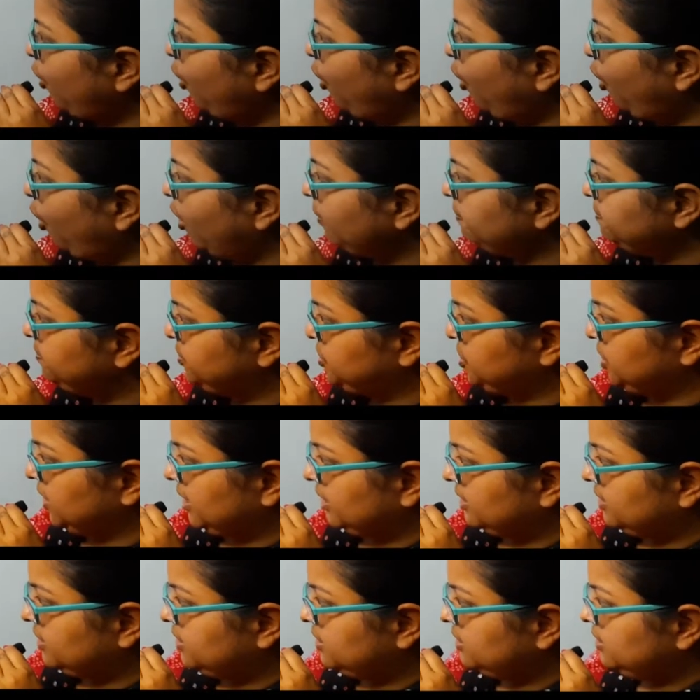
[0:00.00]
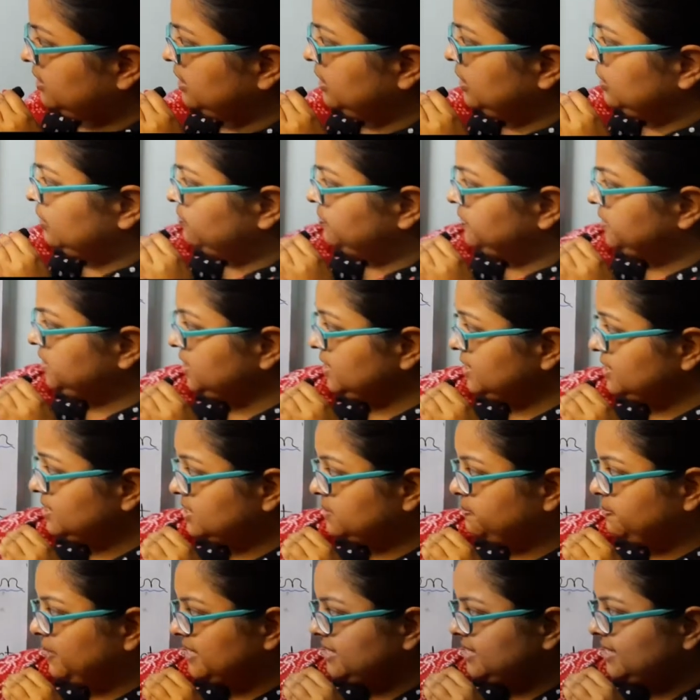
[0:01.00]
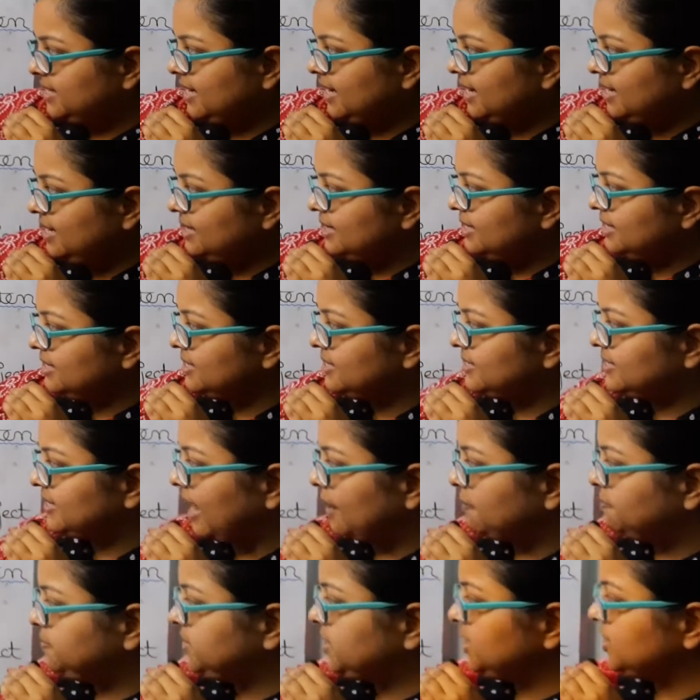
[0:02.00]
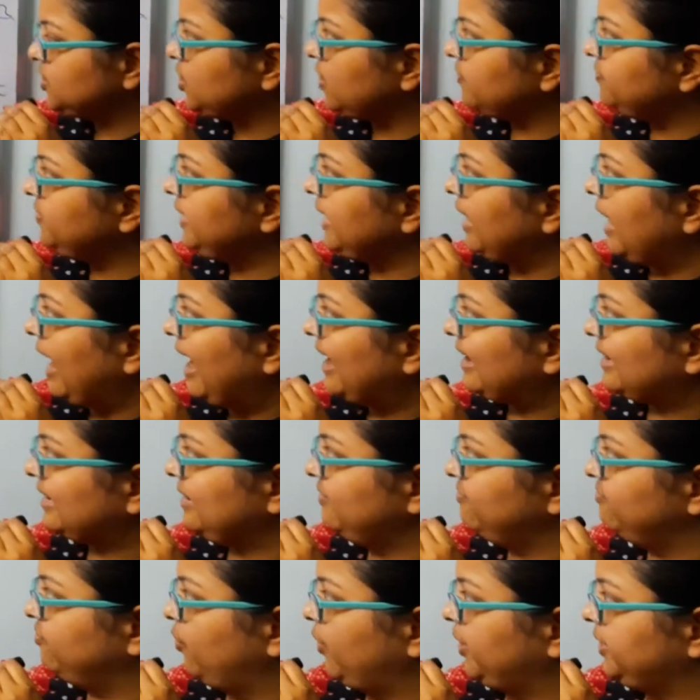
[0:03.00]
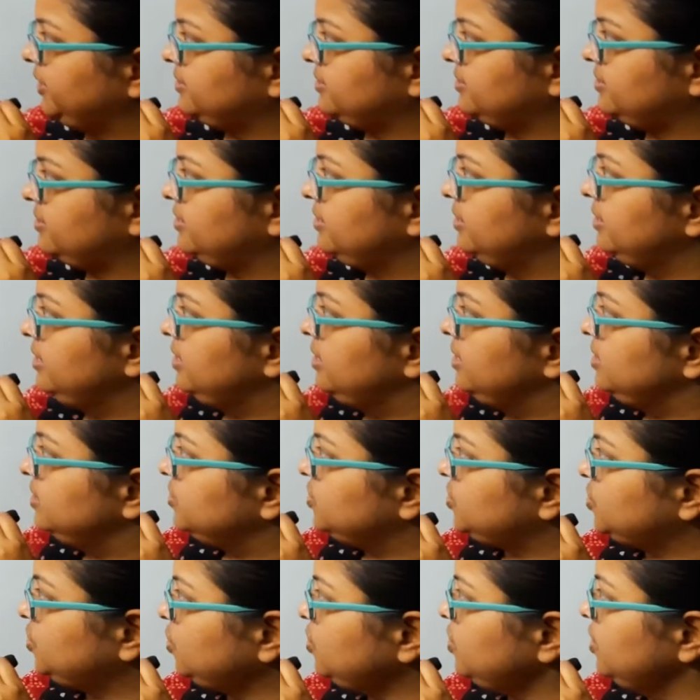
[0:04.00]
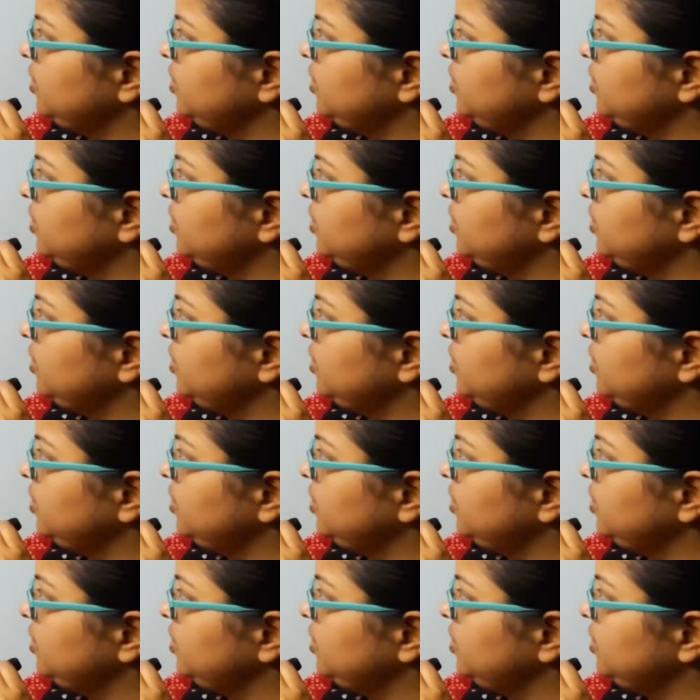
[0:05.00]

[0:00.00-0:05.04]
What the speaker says: object, which is basically the subject of the active voice. So,